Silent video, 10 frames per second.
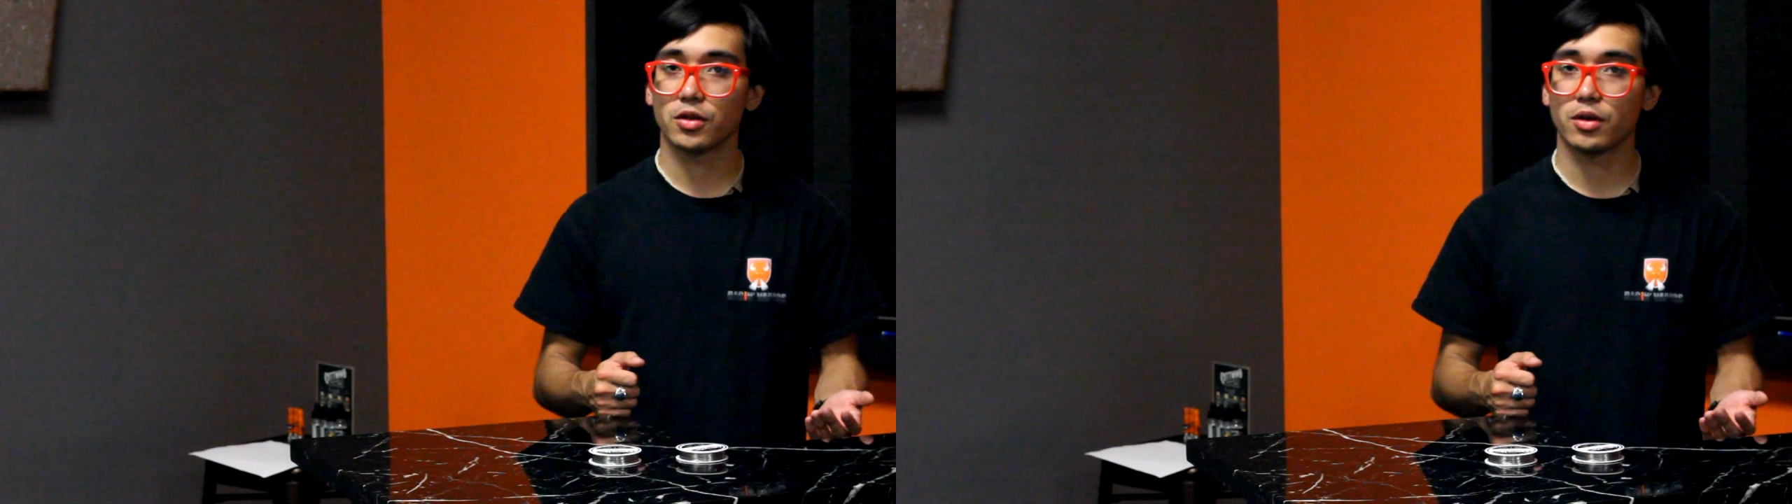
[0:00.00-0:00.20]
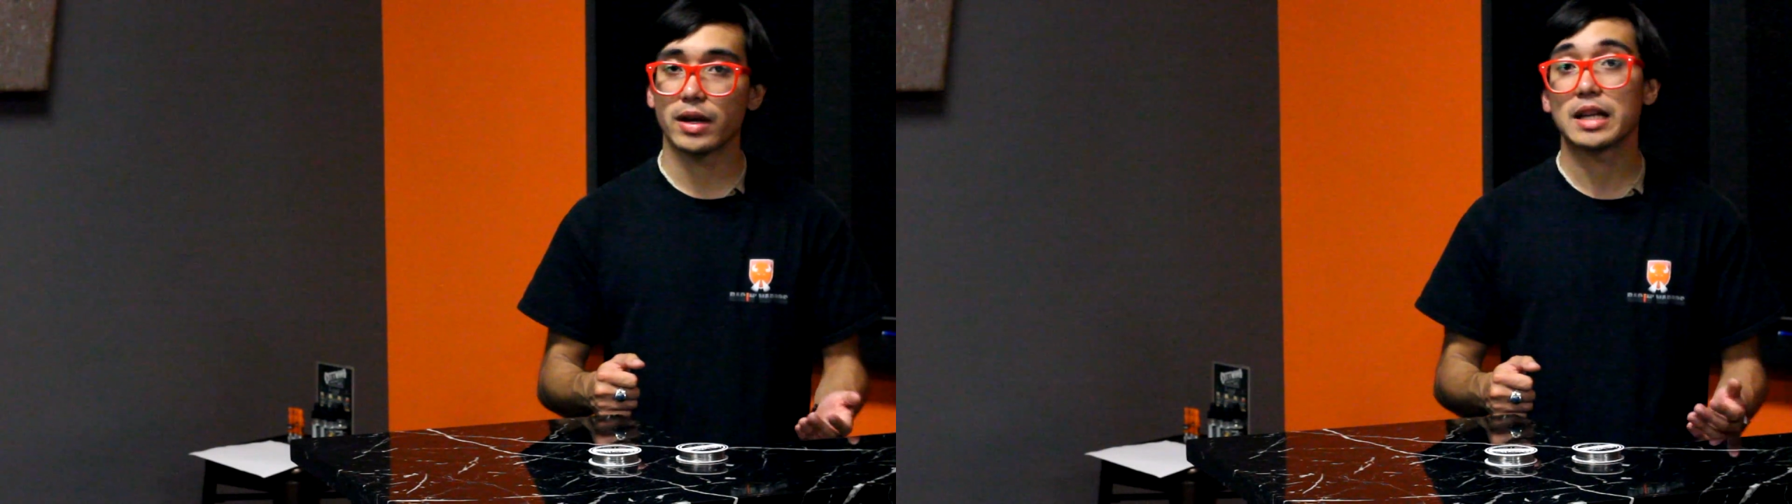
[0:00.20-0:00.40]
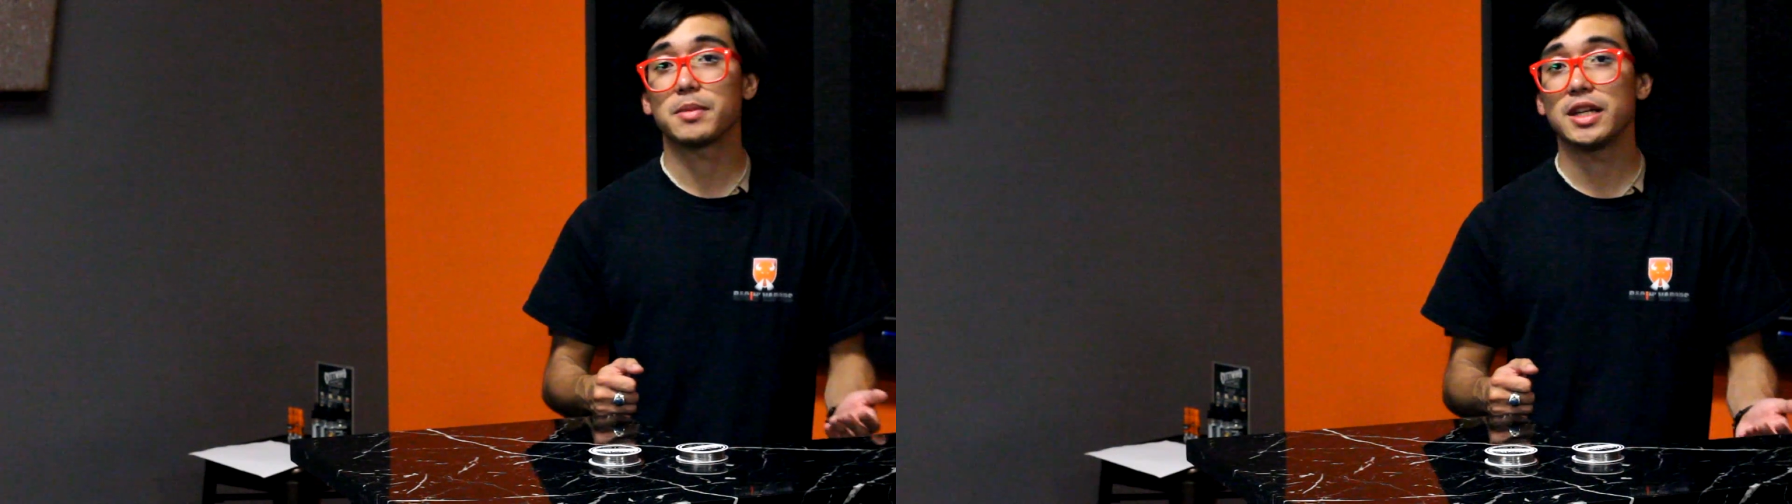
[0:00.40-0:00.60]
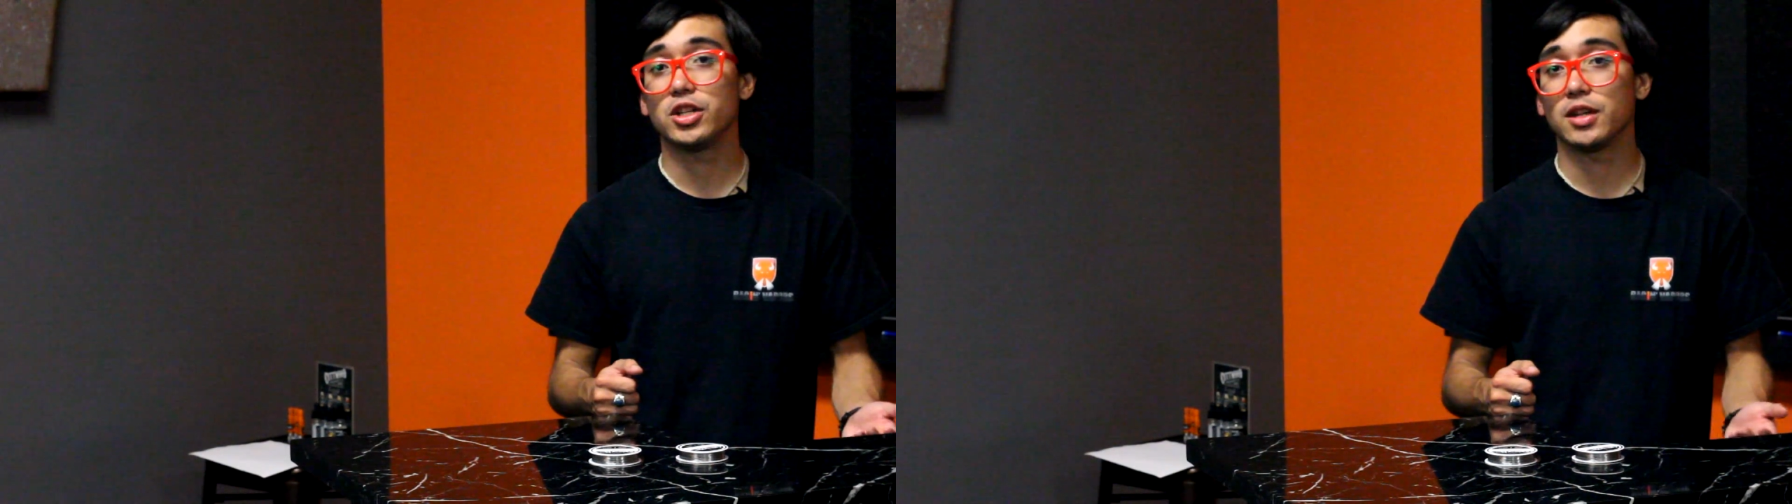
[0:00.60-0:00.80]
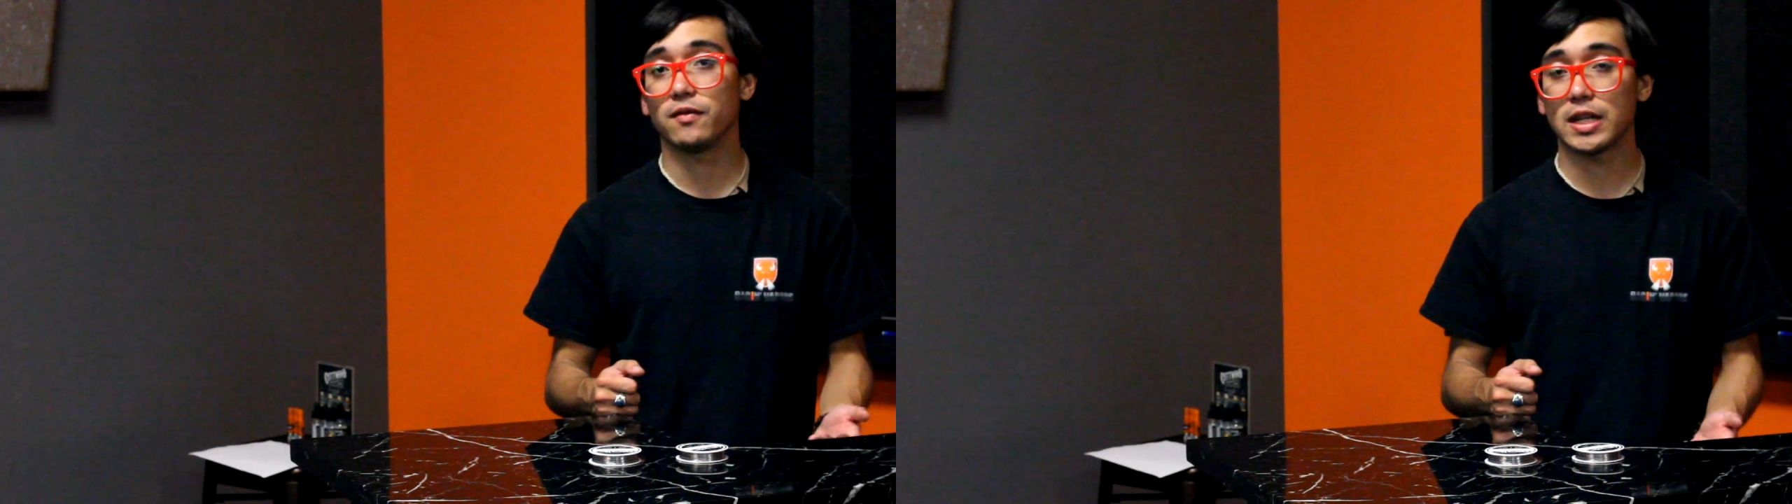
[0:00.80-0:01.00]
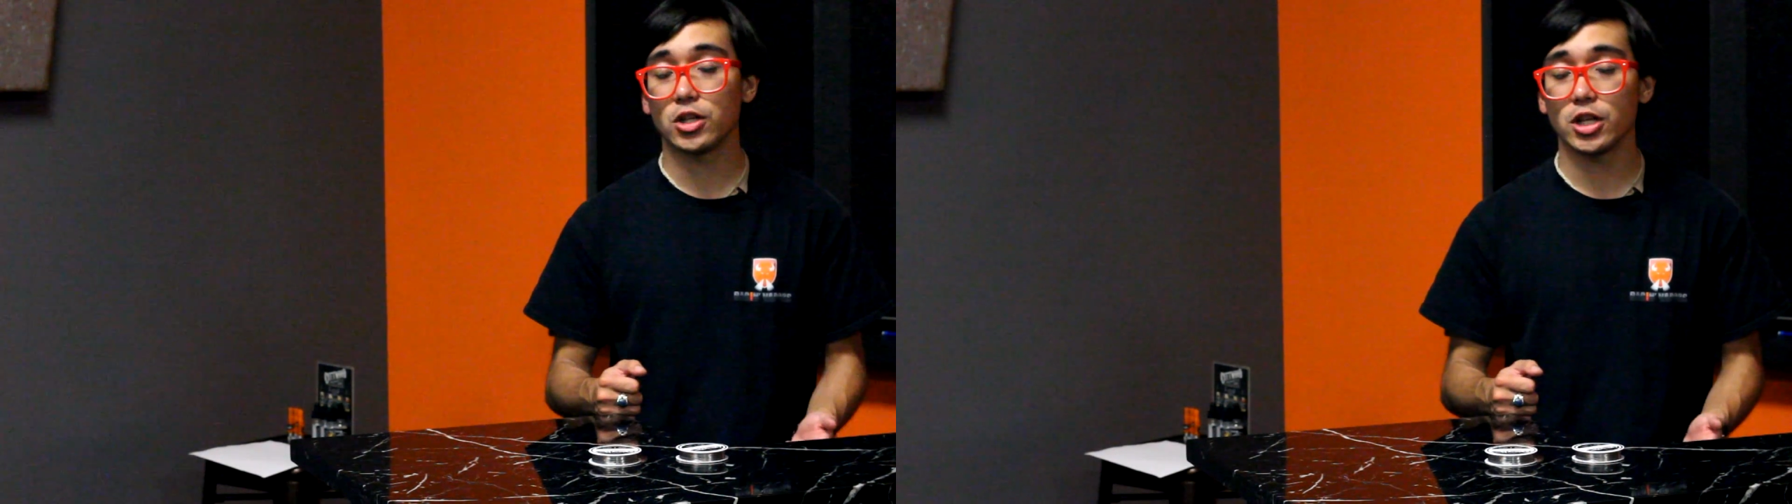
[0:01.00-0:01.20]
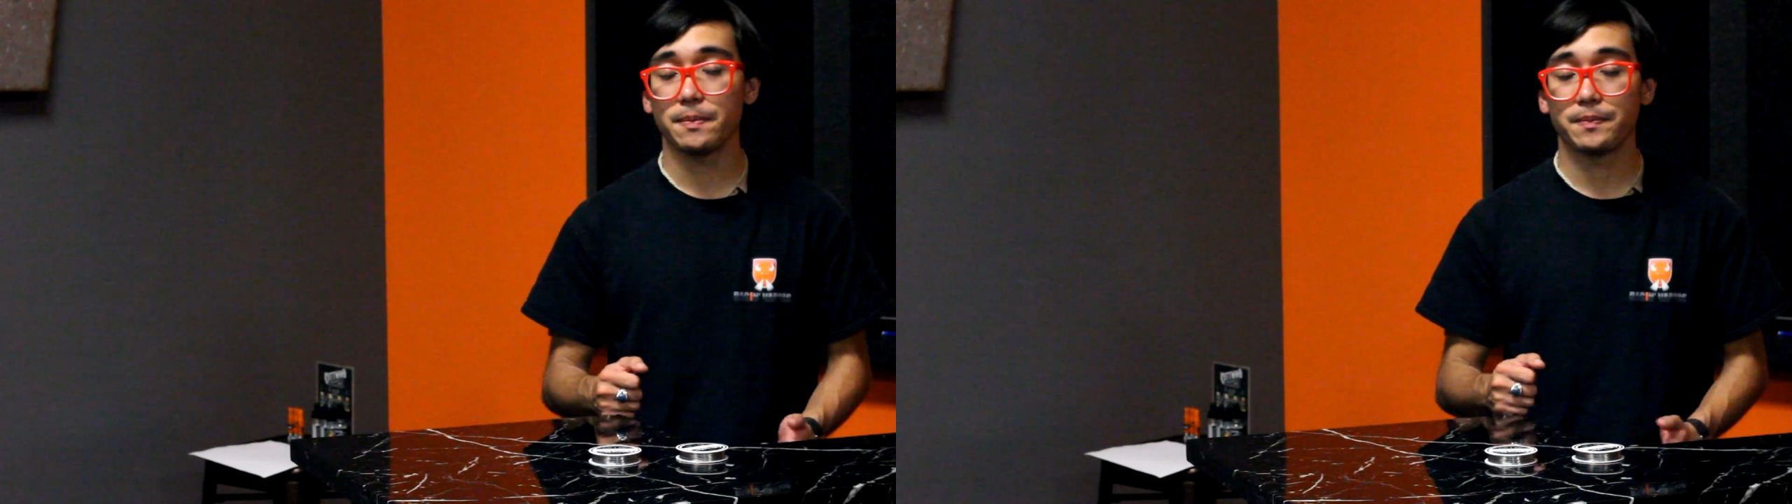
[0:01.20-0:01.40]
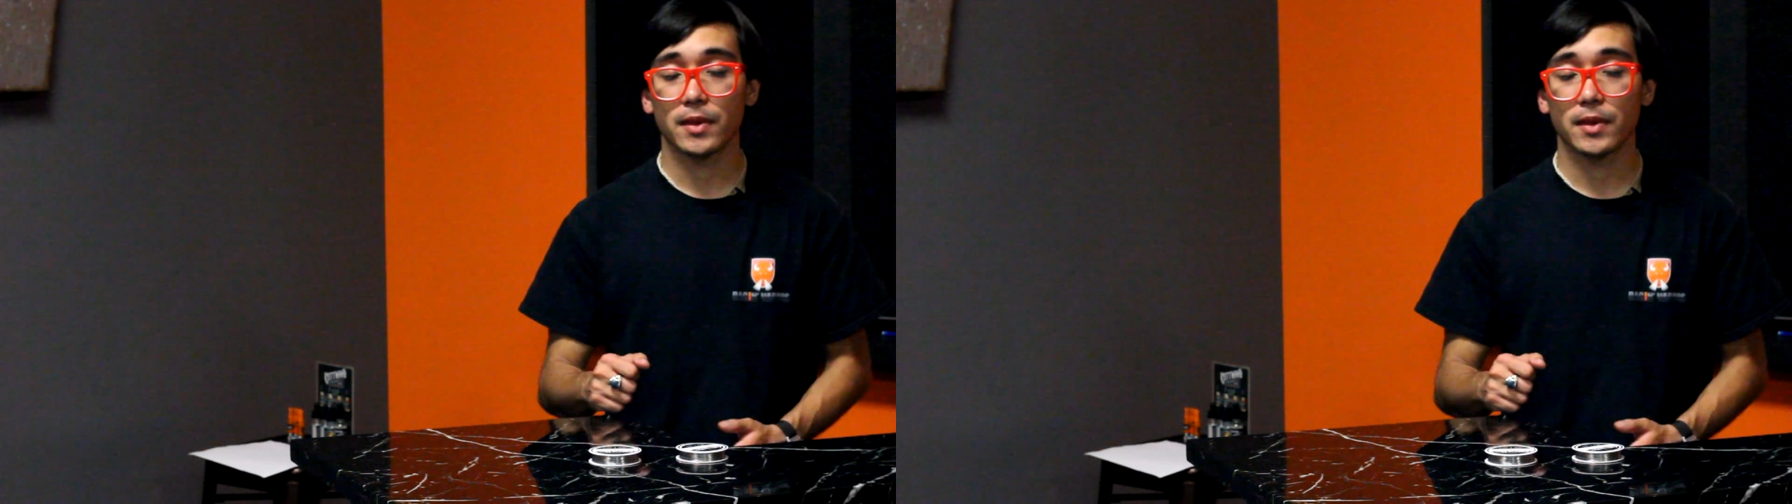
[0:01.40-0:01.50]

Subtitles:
known as PG and VG.